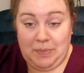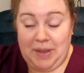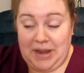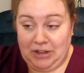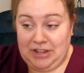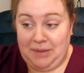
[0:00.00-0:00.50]

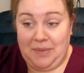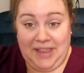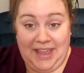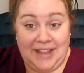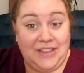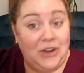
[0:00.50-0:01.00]
depending on some of the
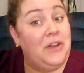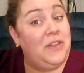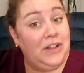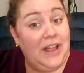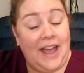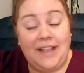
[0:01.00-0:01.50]
kids that are in
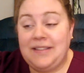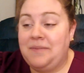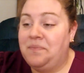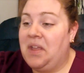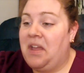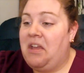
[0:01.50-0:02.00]
the
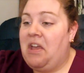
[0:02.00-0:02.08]
class.